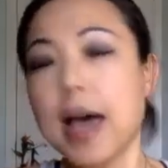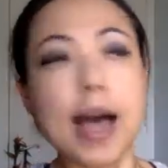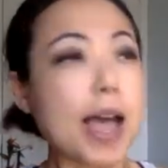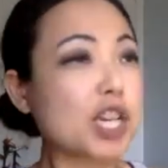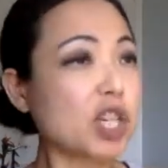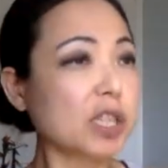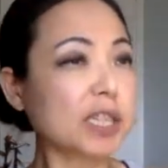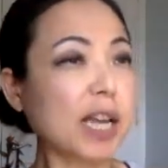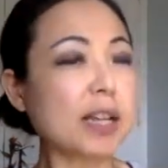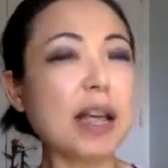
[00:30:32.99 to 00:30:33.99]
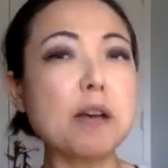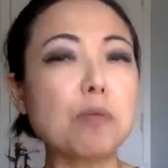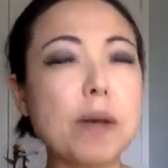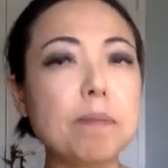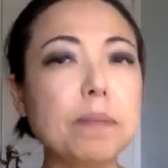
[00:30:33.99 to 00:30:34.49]
I just cut out
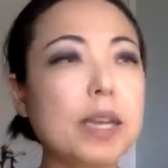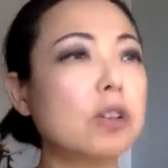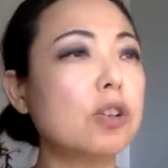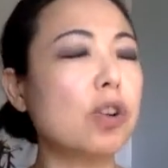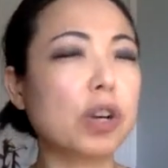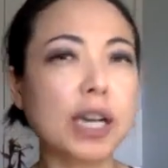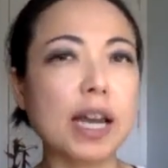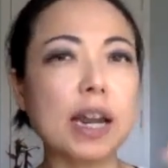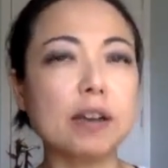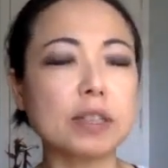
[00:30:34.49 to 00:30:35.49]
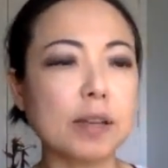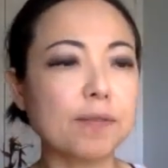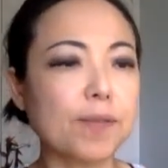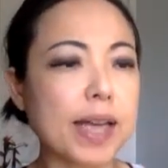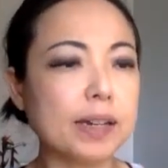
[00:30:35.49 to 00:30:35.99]
one meal or cut out some
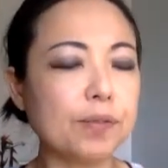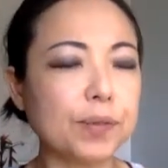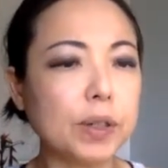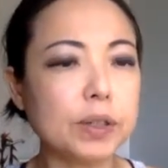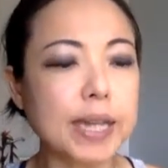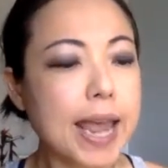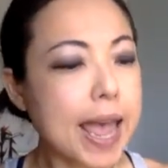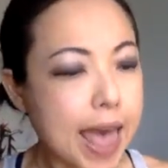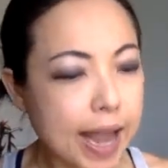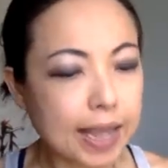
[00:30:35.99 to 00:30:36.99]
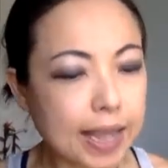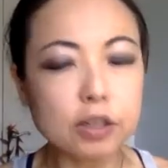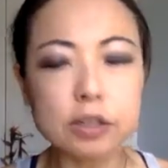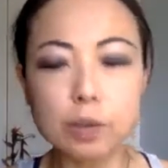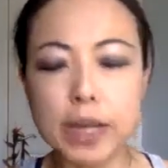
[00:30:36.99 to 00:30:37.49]
fatty food and I
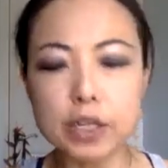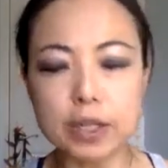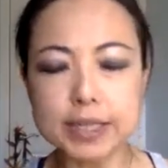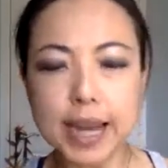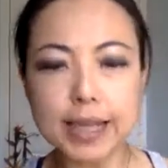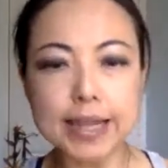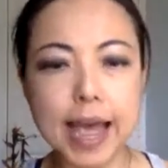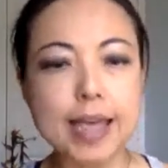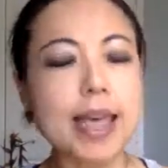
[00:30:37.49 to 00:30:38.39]
lose weight just like that.